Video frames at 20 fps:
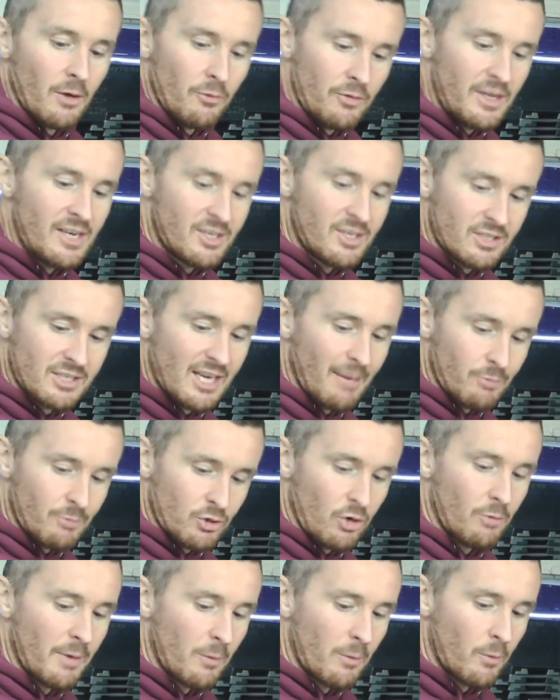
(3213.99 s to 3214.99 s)
these tips
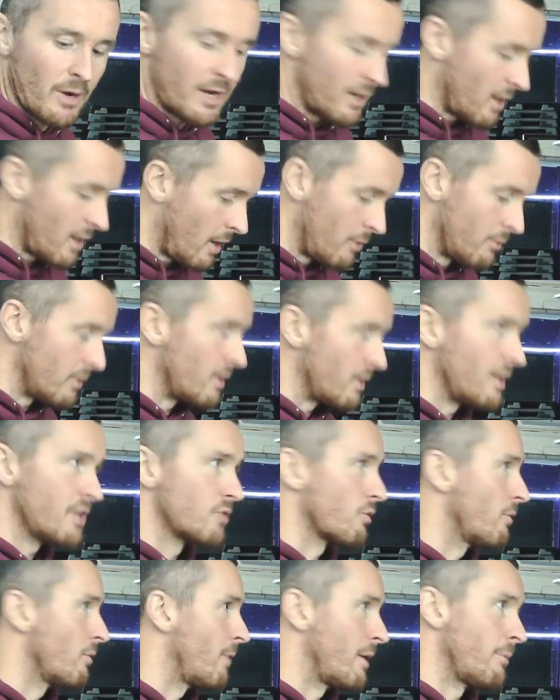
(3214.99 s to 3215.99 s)
come in where you go, you need
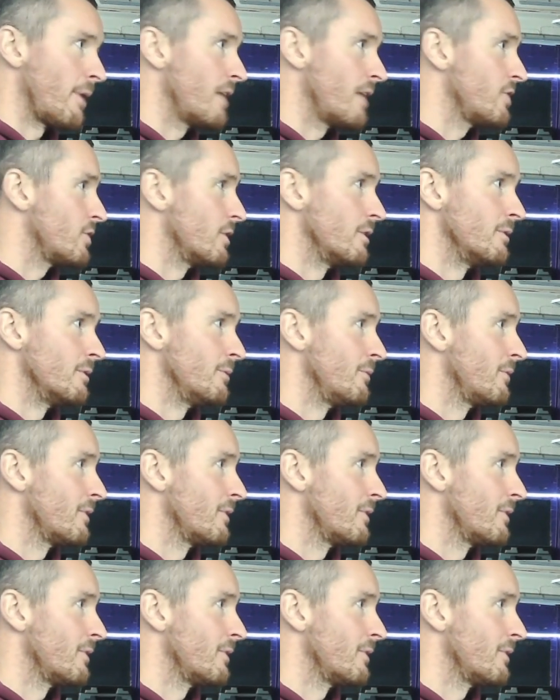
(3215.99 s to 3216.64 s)
to remain patient.